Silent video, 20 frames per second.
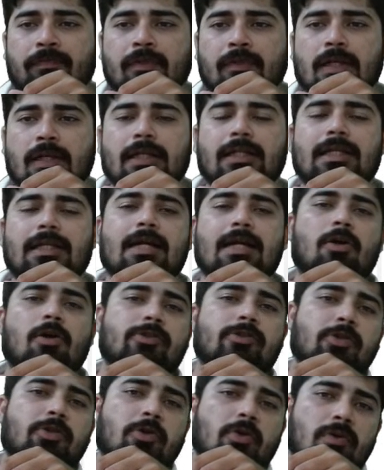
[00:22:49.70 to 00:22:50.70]
It can
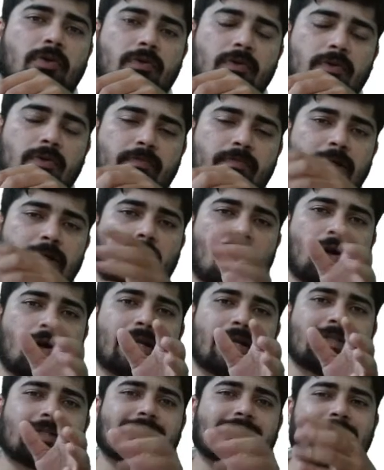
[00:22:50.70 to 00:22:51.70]
also be
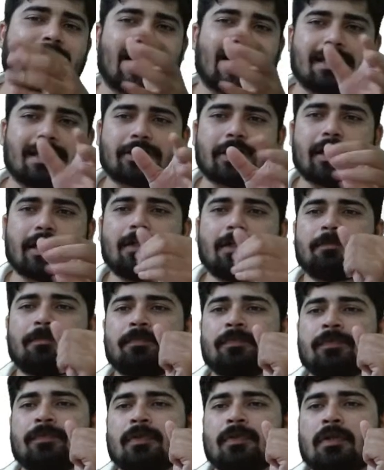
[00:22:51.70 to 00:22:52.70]
called as K shell,
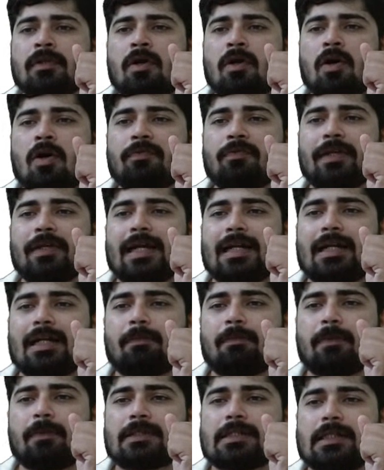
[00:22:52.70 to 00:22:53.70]
or we can
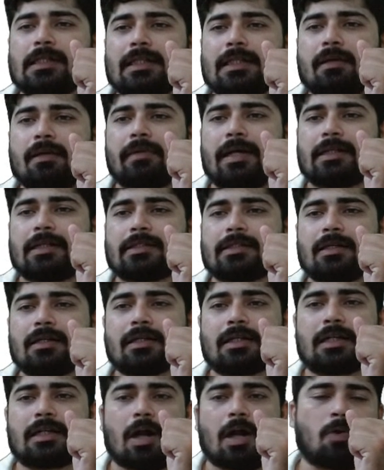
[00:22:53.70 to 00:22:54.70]
represent them as
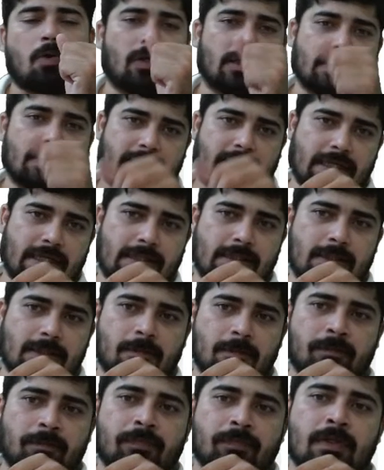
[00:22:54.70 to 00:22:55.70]
the ground state.
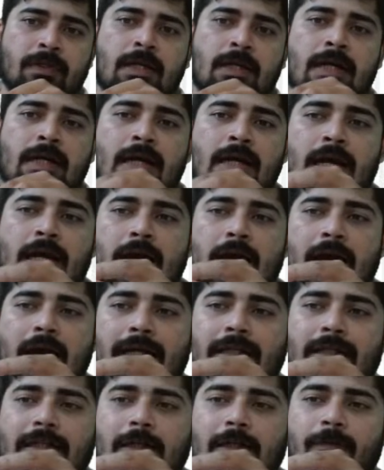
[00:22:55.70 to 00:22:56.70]

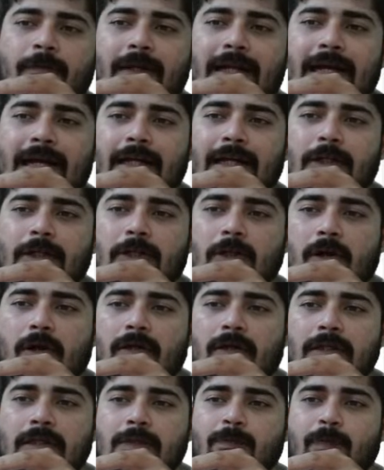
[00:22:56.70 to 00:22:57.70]
And if an
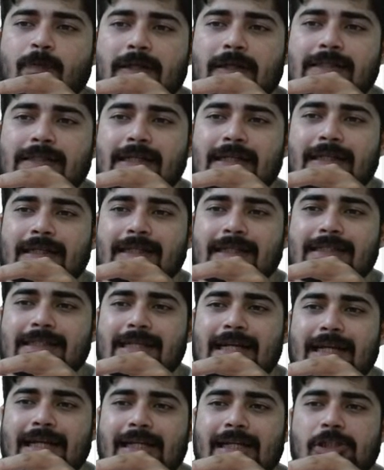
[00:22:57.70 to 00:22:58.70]
electron is present in the
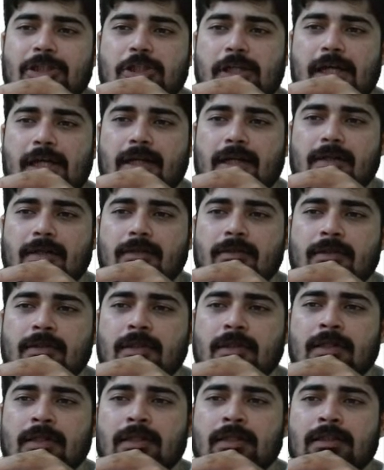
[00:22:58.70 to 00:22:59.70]
second shell,
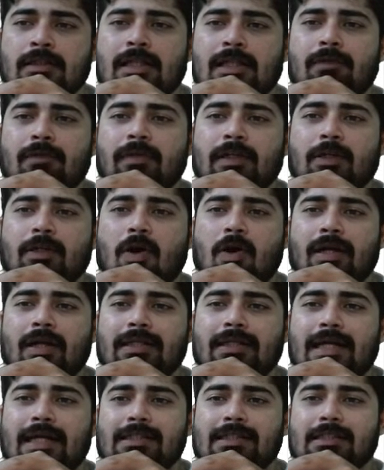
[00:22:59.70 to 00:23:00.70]
then we call
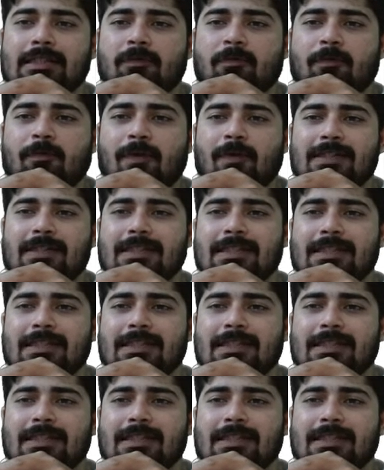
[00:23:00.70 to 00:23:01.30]
it as the first